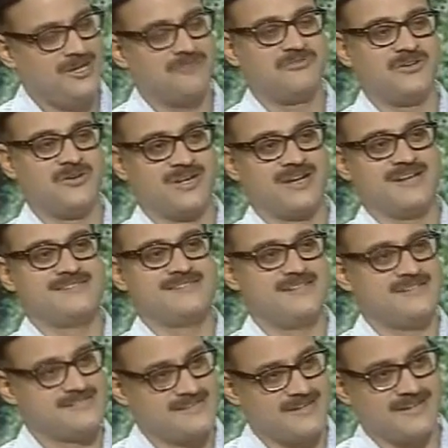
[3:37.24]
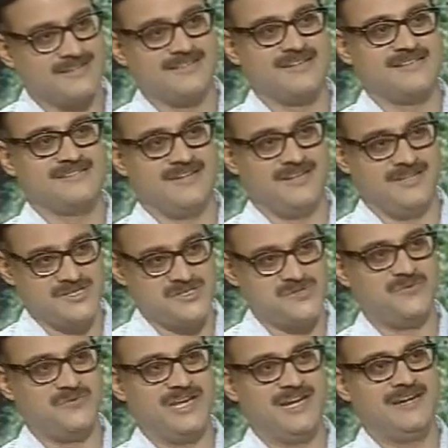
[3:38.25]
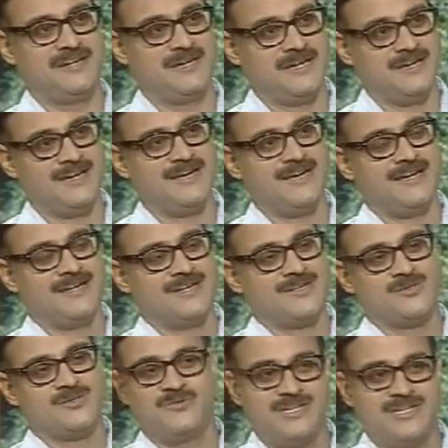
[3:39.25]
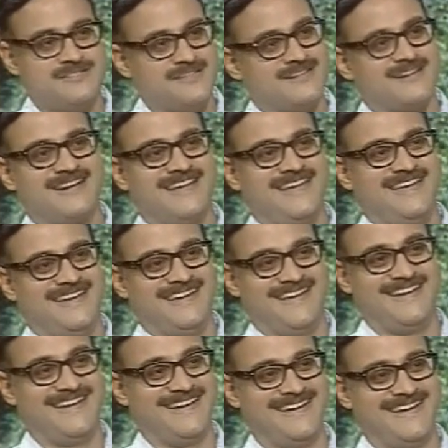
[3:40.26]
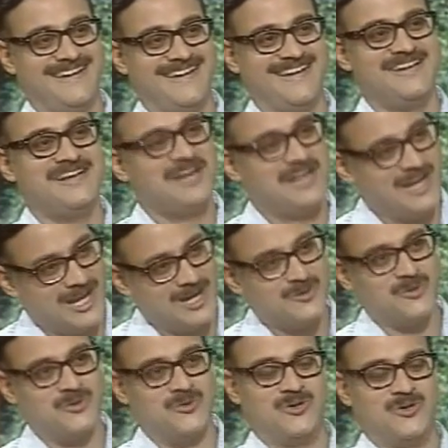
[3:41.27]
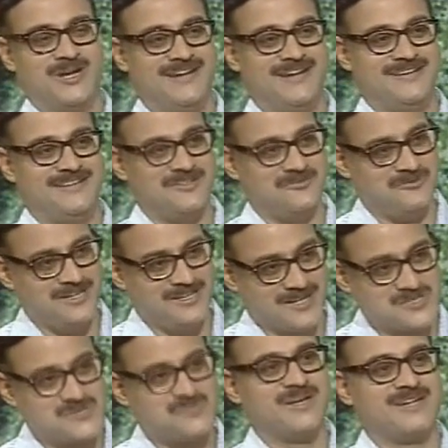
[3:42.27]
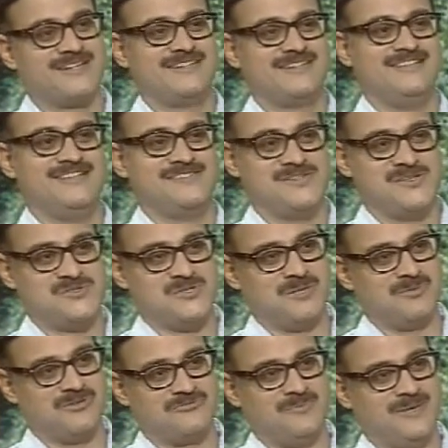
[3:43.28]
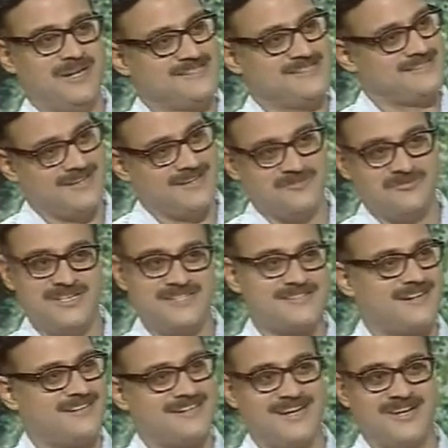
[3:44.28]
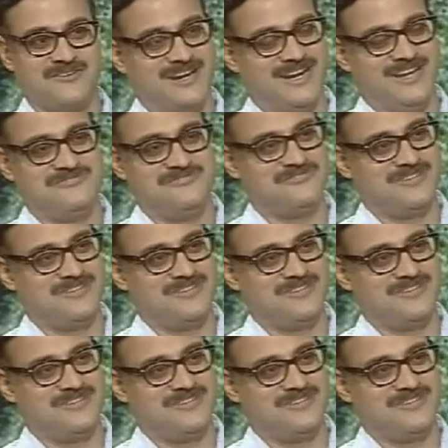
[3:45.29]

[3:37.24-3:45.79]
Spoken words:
of our cousins are in this field. So we generally love and we respect this system of medicine, and we started our life.